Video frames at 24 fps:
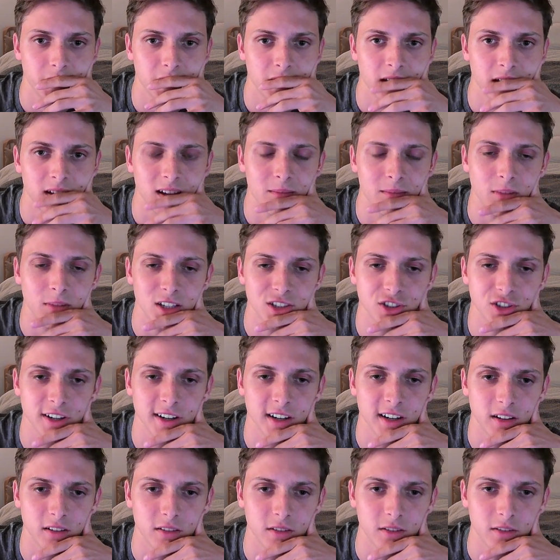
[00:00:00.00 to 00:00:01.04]
I'm not trying
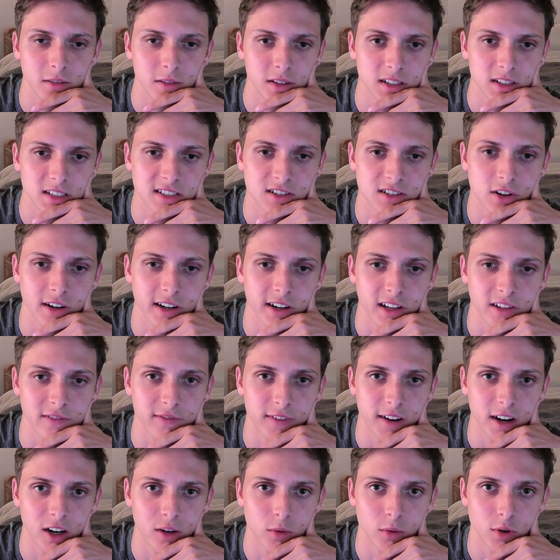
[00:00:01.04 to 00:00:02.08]
to start any
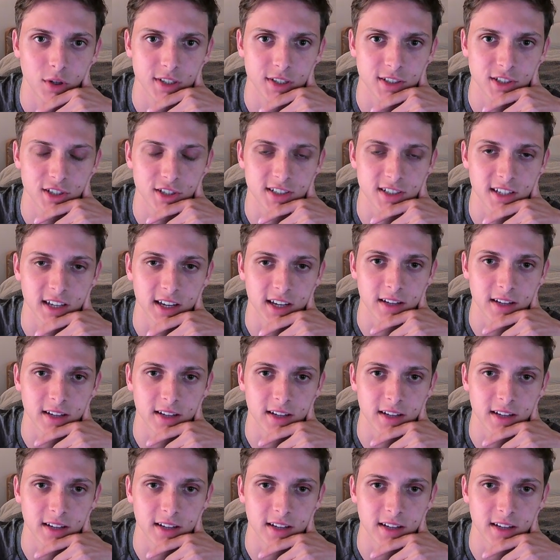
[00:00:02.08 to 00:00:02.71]
fireworks just yet,